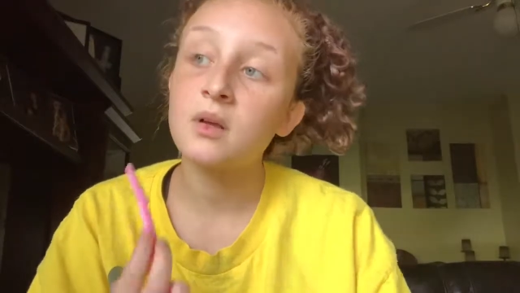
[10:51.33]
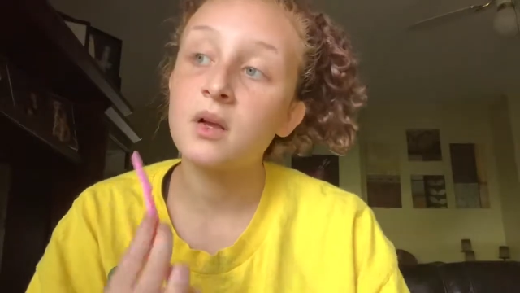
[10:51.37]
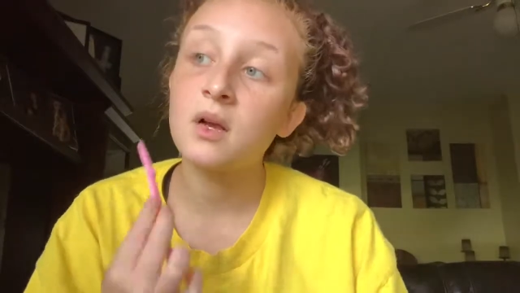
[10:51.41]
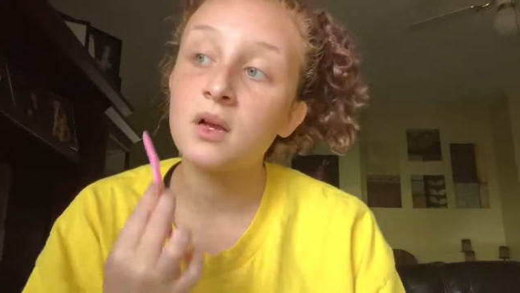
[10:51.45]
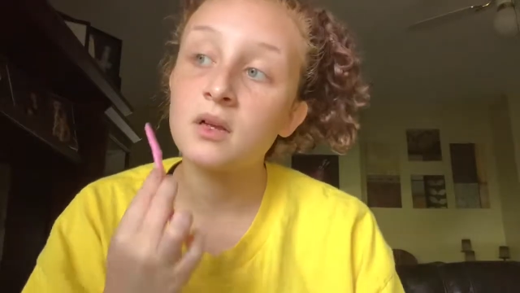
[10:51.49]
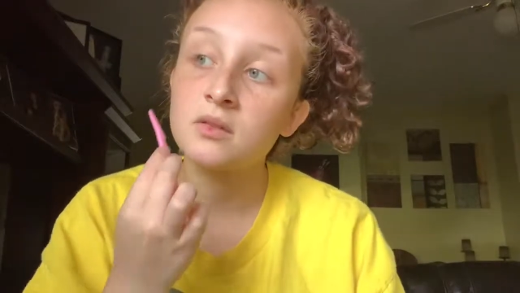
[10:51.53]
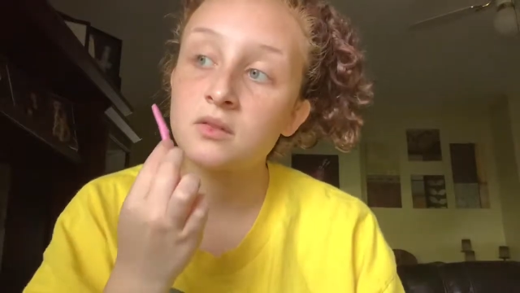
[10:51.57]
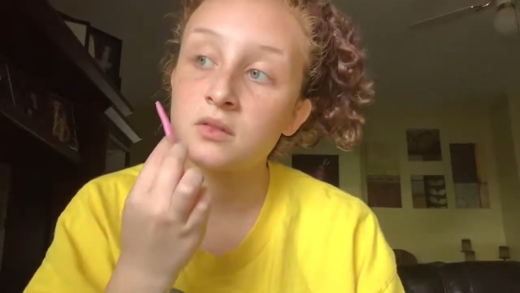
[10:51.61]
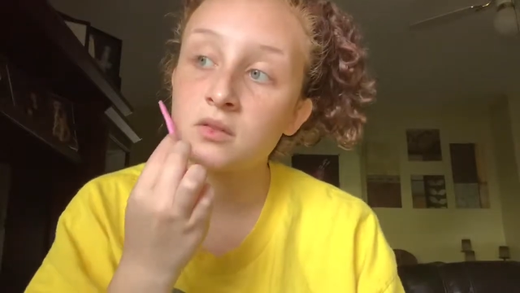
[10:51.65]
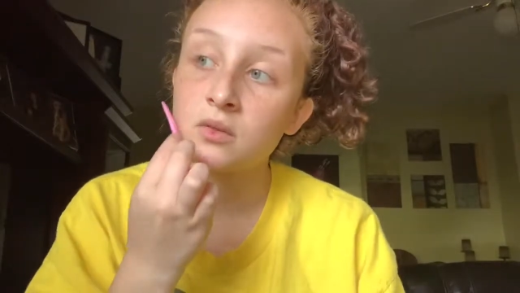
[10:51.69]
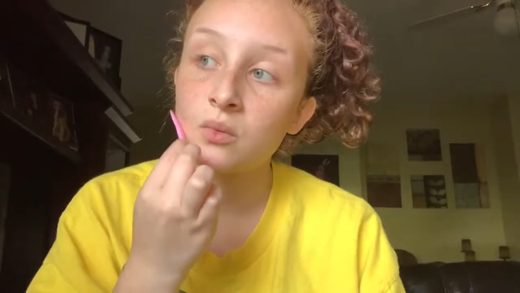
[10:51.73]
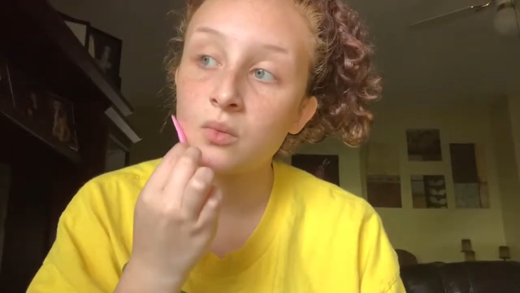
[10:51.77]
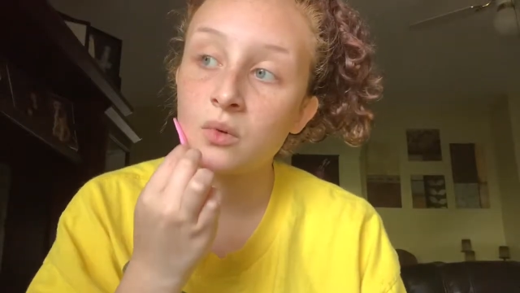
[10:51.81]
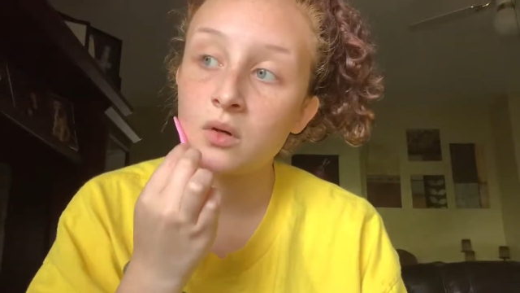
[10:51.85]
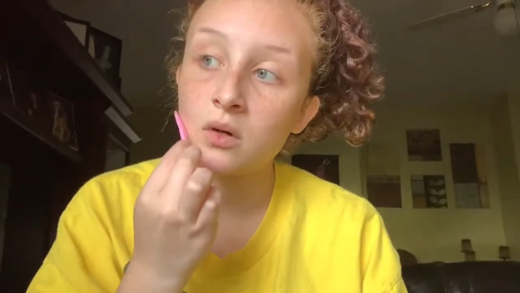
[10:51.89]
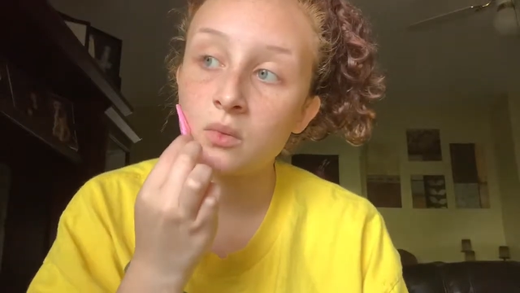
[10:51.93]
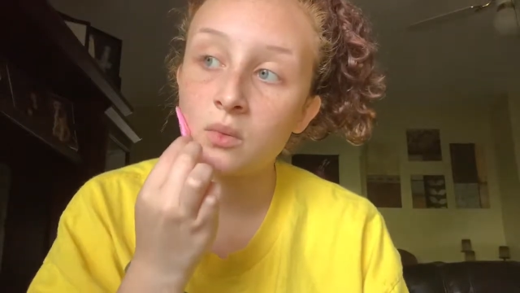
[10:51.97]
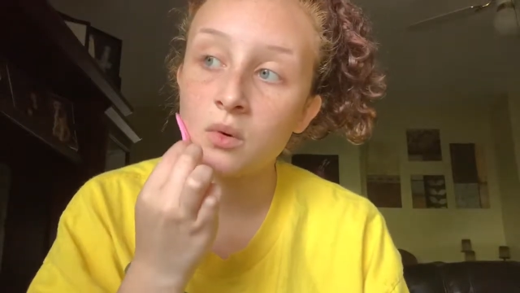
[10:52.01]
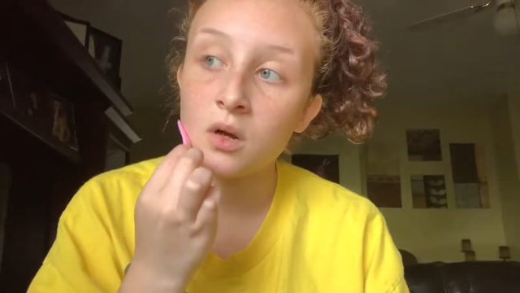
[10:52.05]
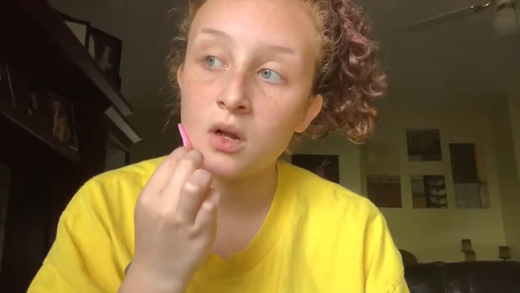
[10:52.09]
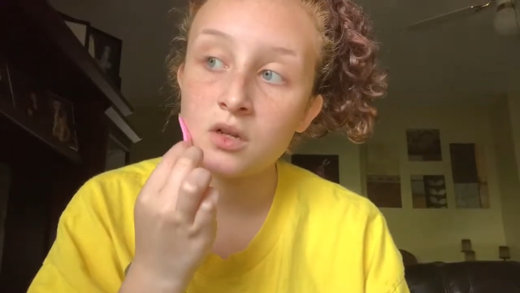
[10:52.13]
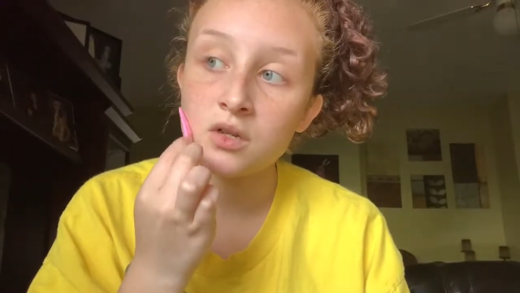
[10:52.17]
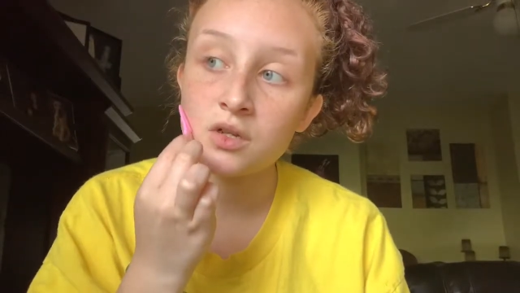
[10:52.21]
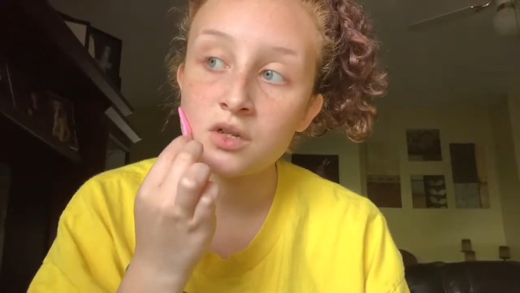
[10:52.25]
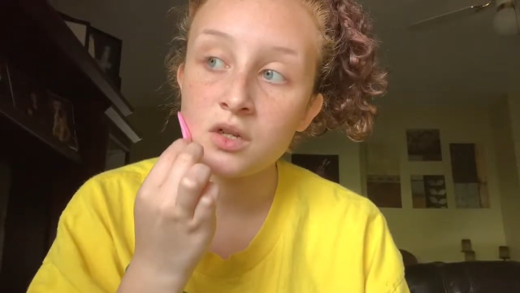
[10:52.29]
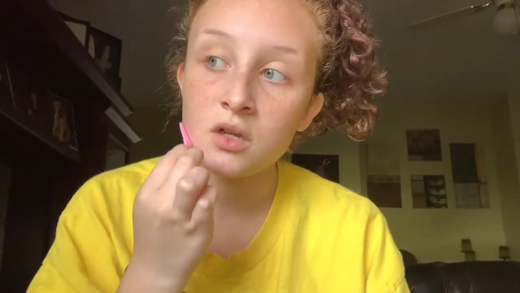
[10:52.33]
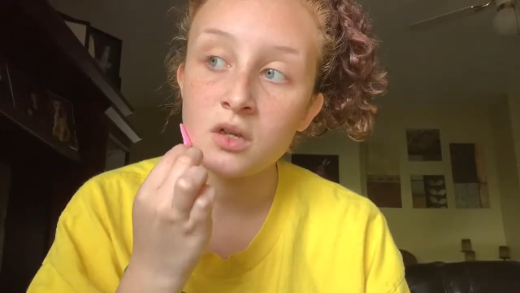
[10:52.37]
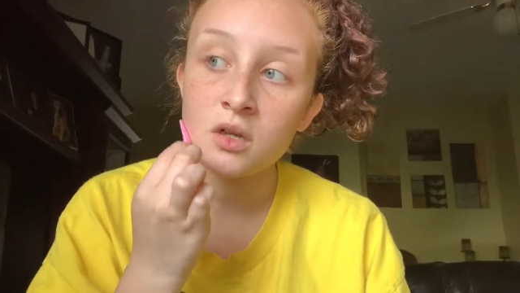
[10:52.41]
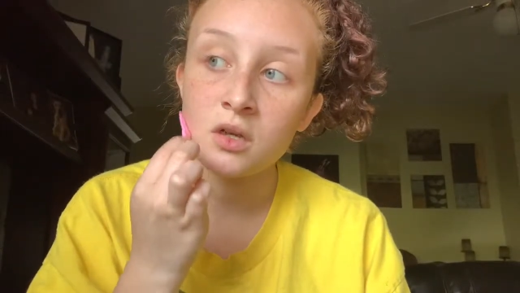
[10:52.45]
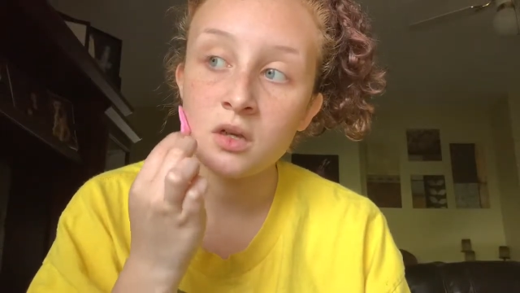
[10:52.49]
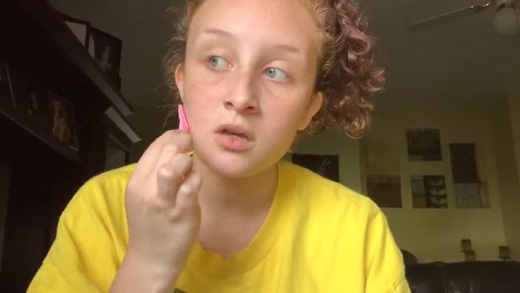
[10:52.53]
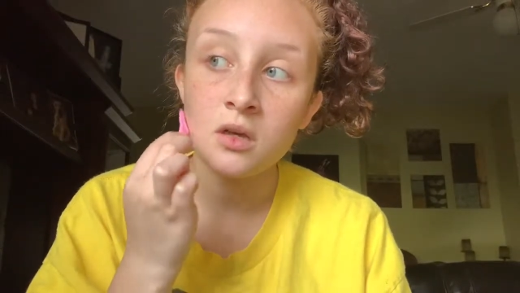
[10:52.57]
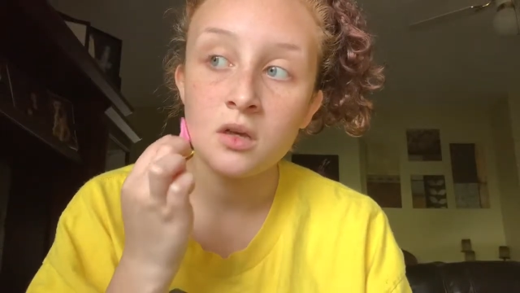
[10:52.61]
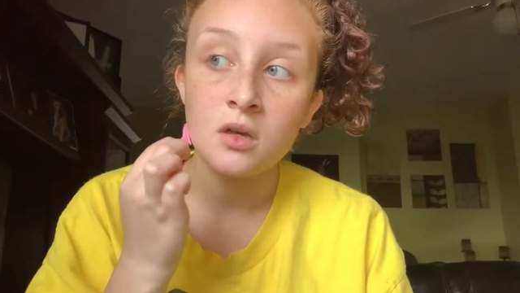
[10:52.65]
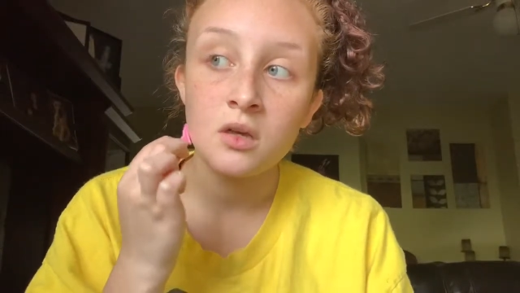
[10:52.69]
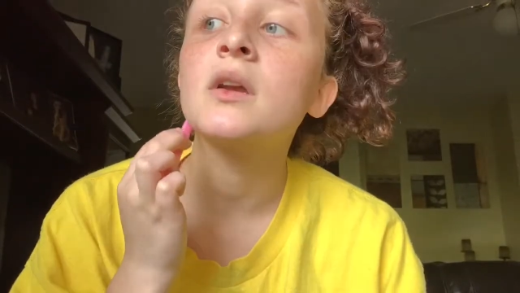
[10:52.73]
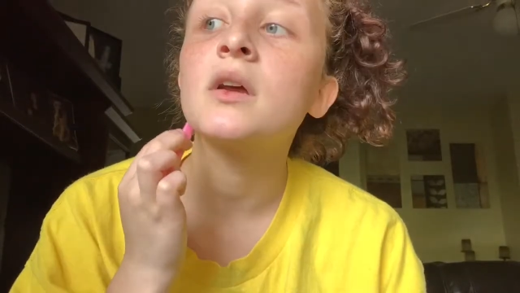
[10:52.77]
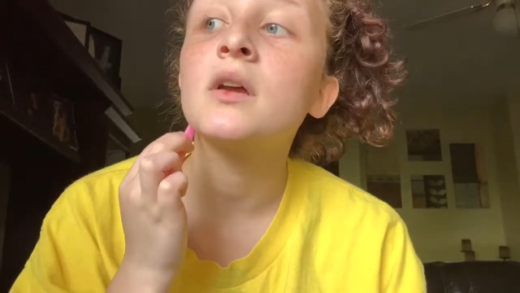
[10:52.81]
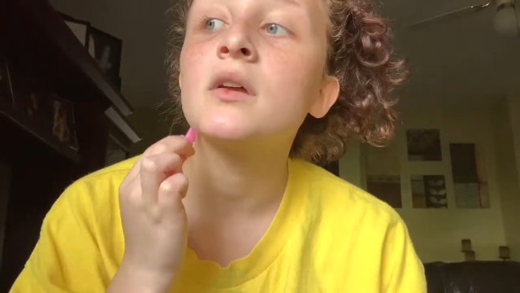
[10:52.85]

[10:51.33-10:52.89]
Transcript: I do want to watch it.